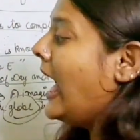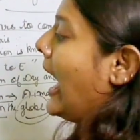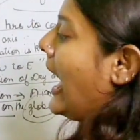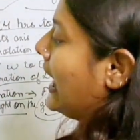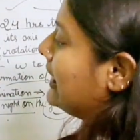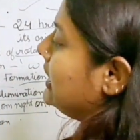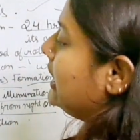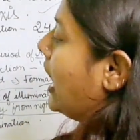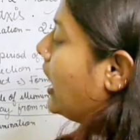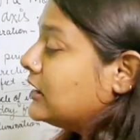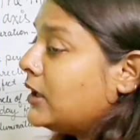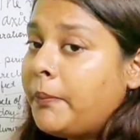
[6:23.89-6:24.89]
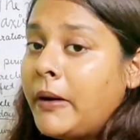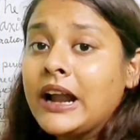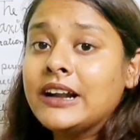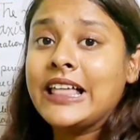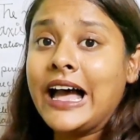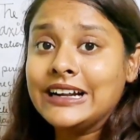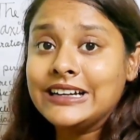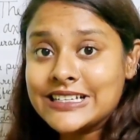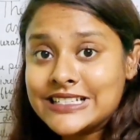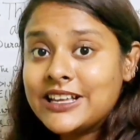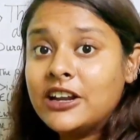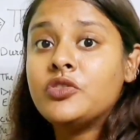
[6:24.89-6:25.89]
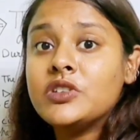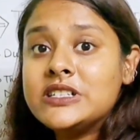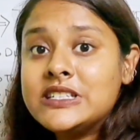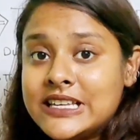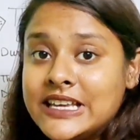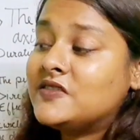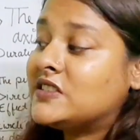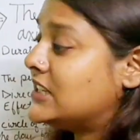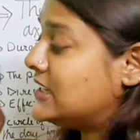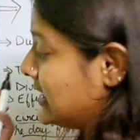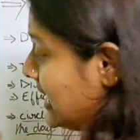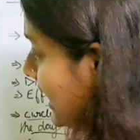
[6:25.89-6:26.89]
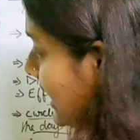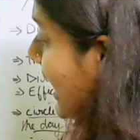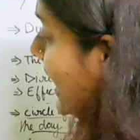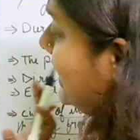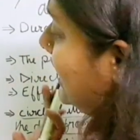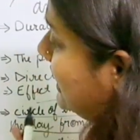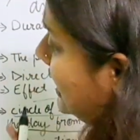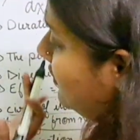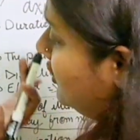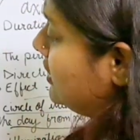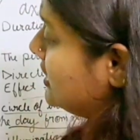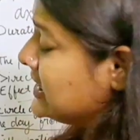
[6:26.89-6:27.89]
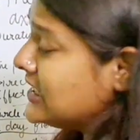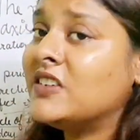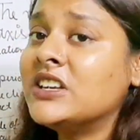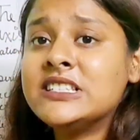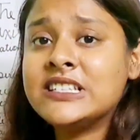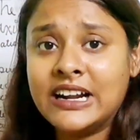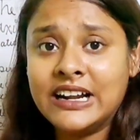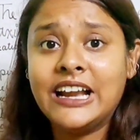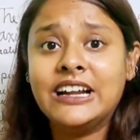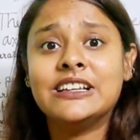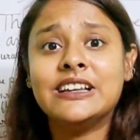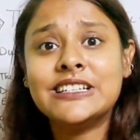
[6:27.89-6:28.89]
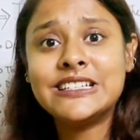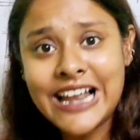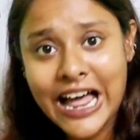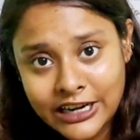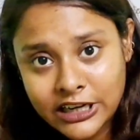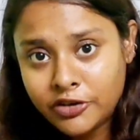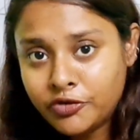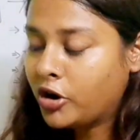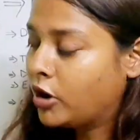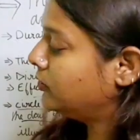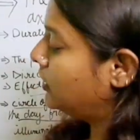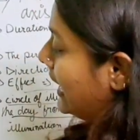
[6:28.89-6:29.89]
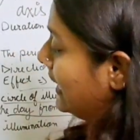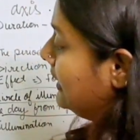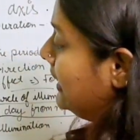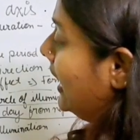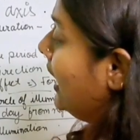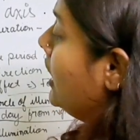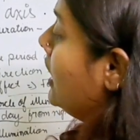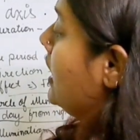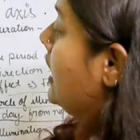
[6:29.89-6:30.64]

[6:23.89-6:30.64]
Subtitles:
and the other part that doesn't receive the sunlight, and they were receiving sunlight in a slanting form when they